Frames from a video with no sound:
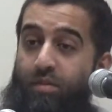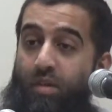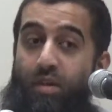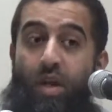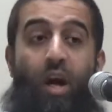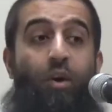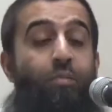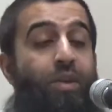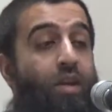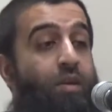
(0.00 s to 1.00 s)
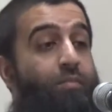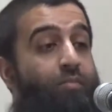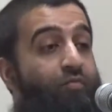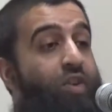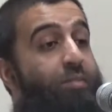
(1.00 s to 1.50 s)
And how many
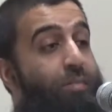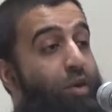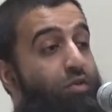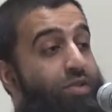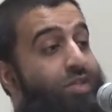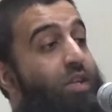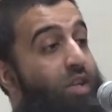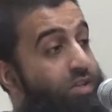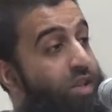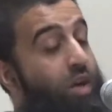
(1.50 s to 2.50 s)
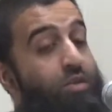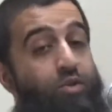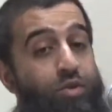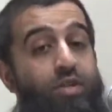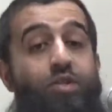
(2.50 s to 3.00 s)
female singers are there
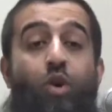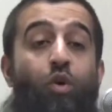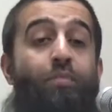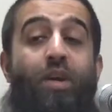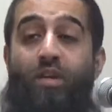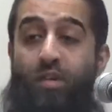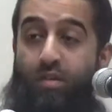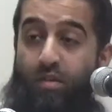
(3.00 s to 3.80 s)
today? So many.